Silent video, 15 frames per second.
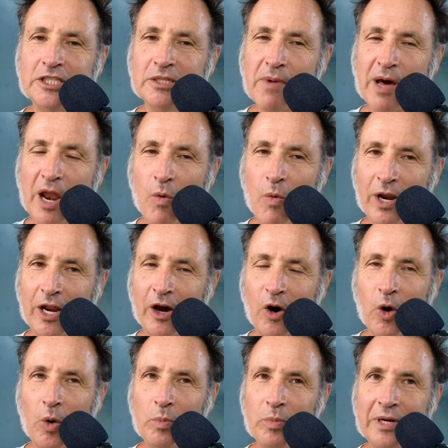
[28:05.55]
but I want to
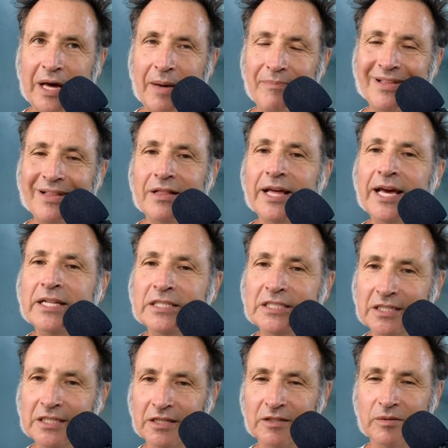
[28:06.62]
open up the lens a
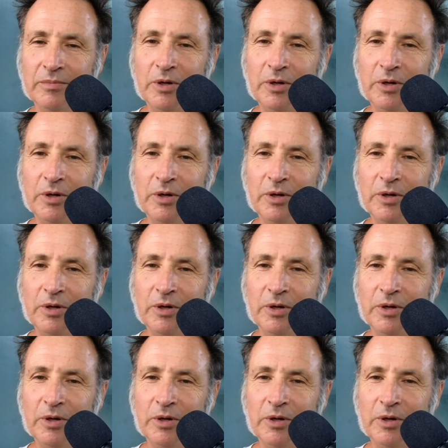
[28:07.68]
little bit.